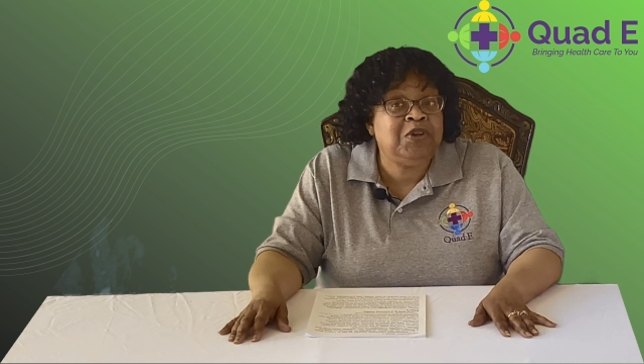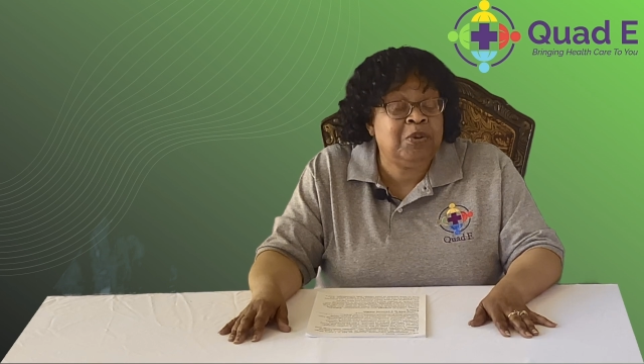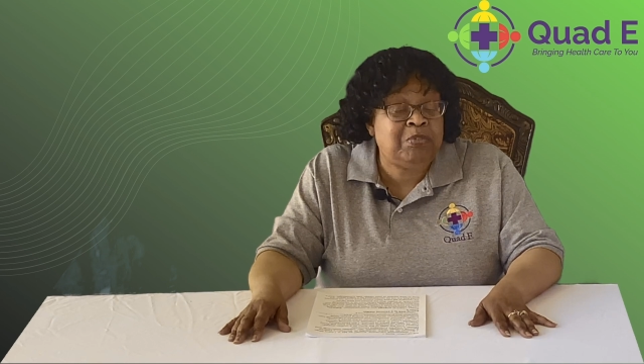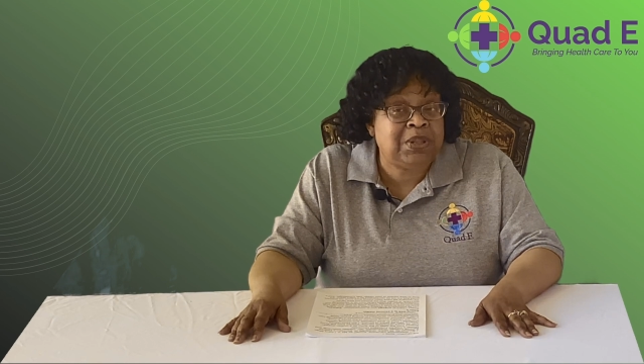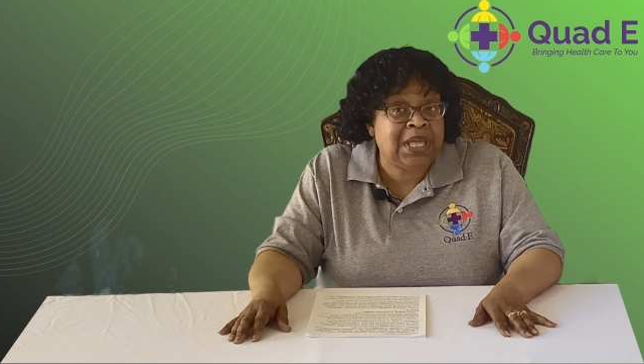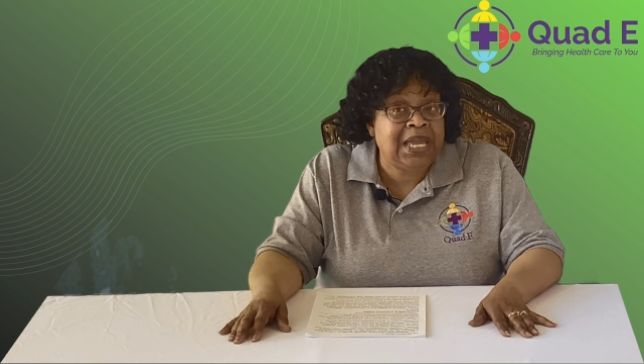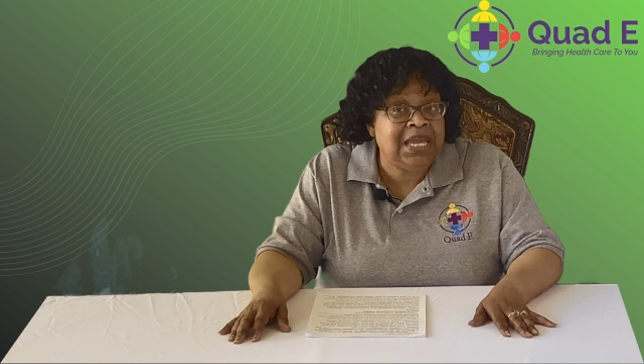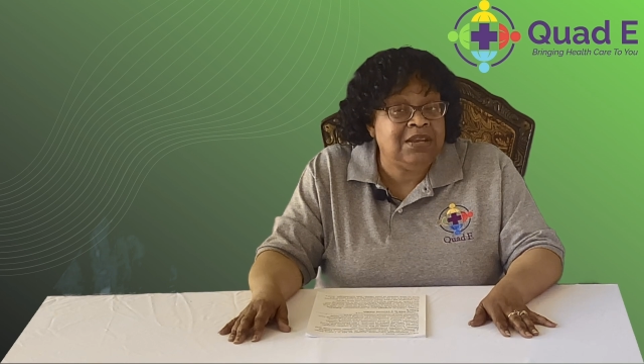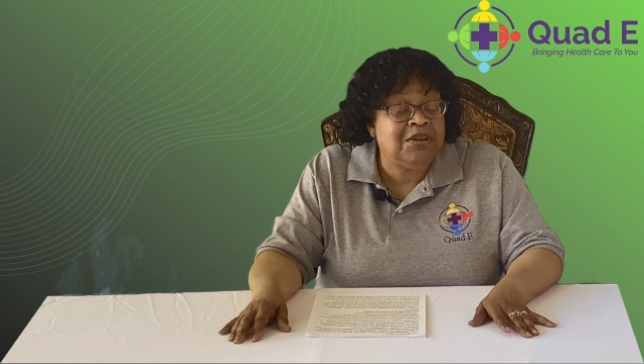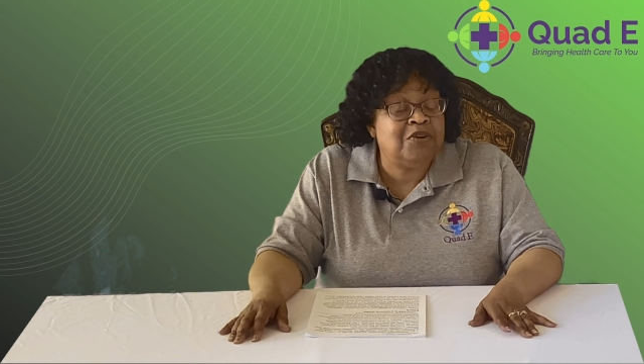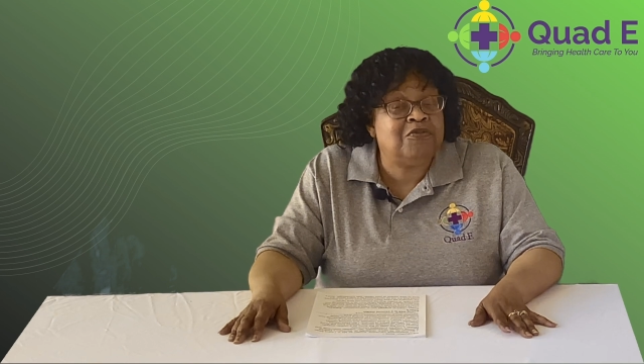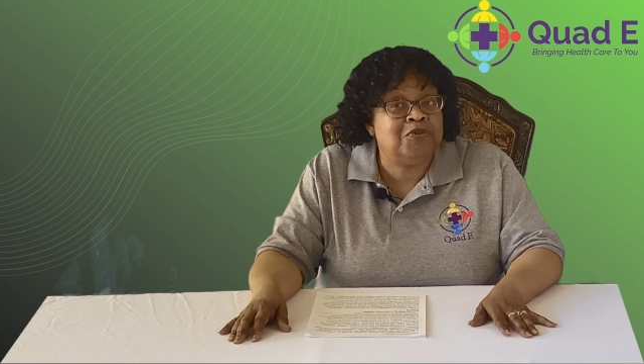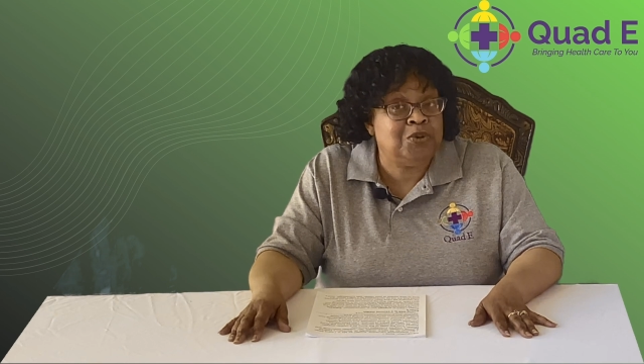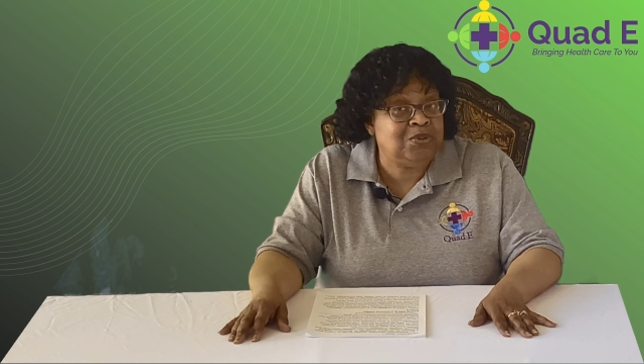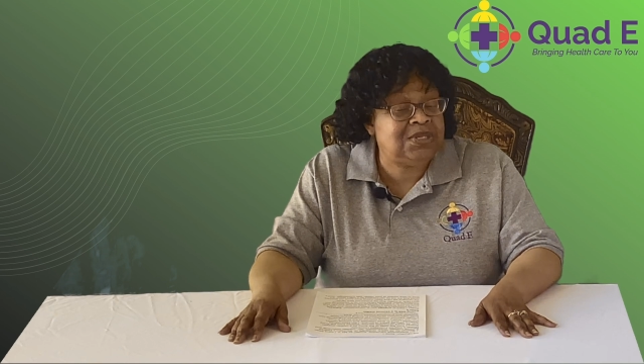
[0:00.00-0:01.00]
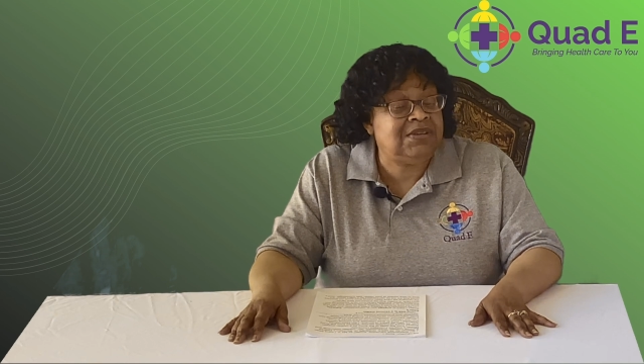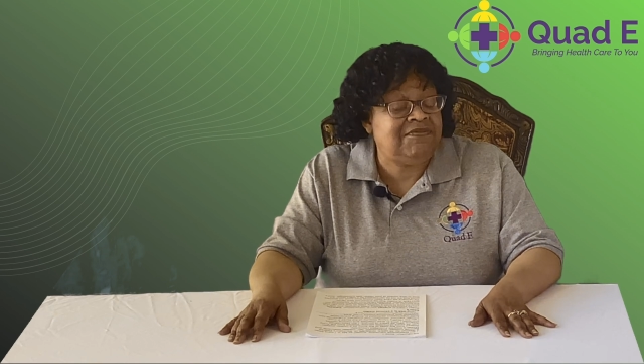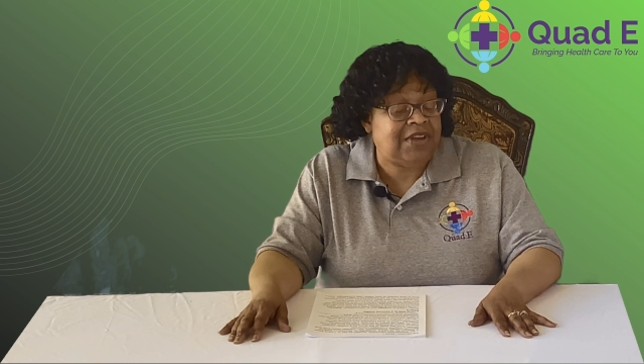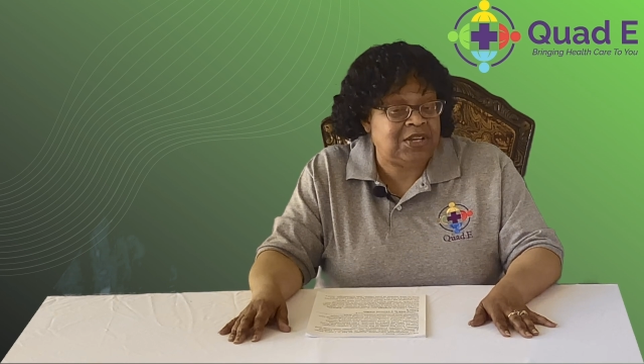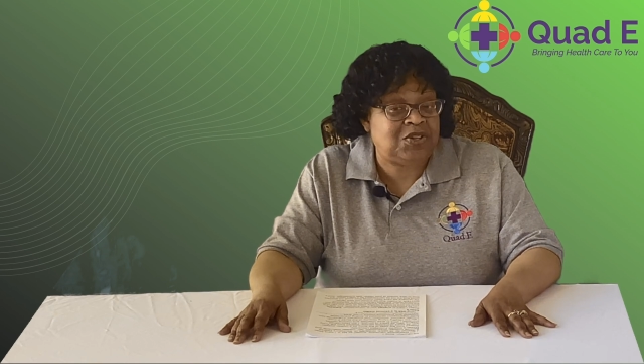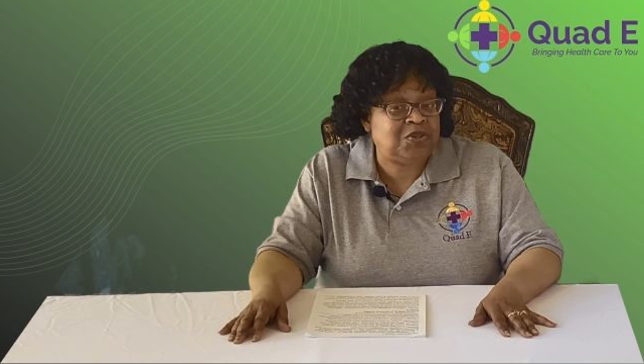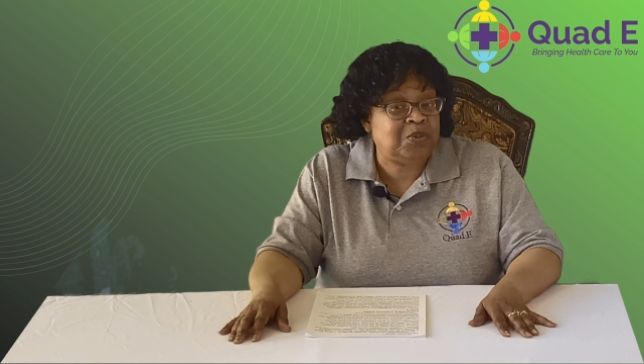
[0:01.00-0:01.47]
plate fruits and
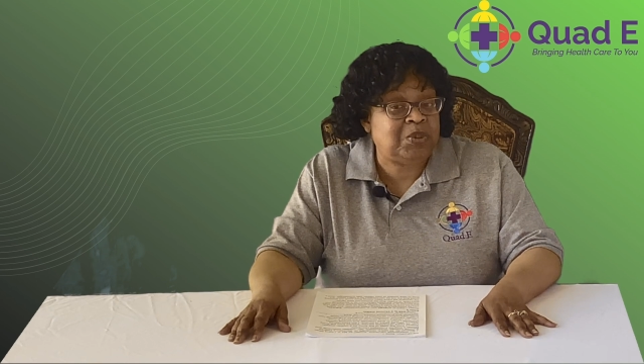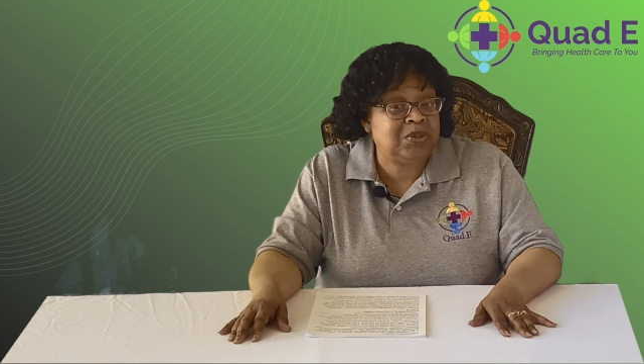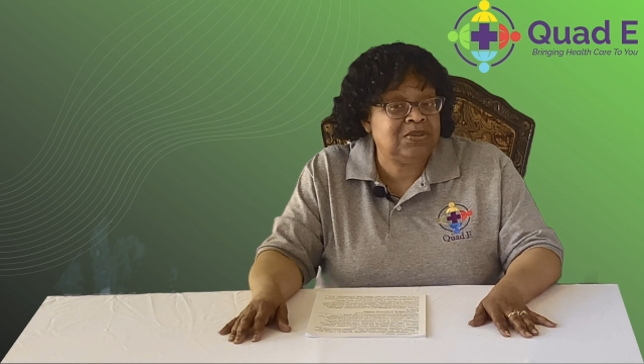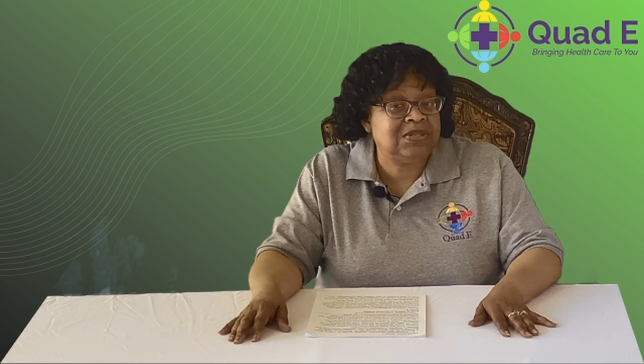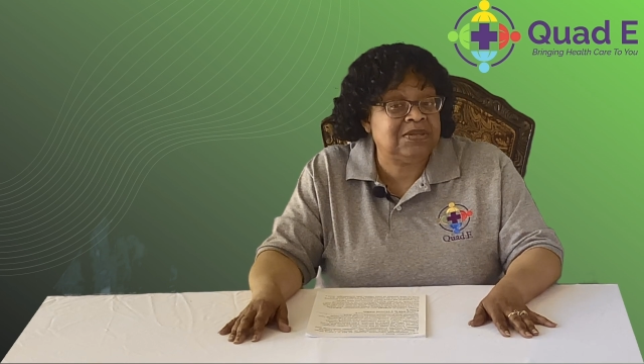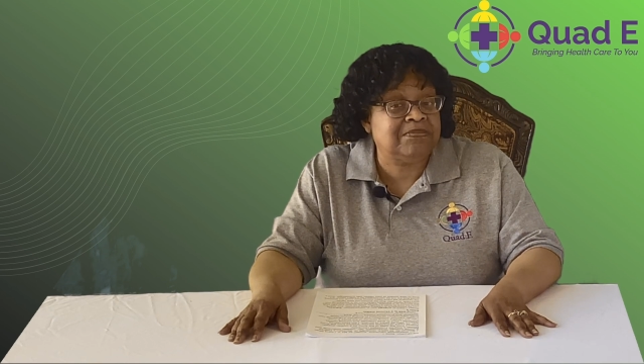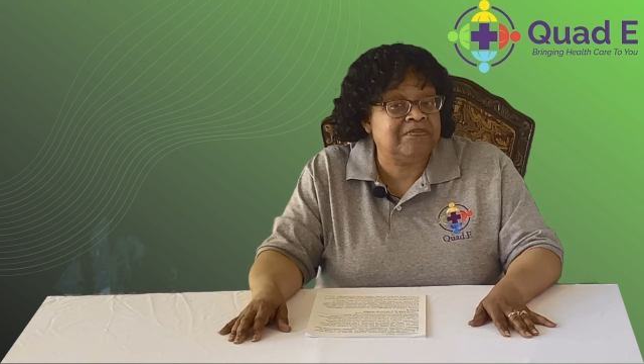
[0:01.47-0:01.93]
vegetables.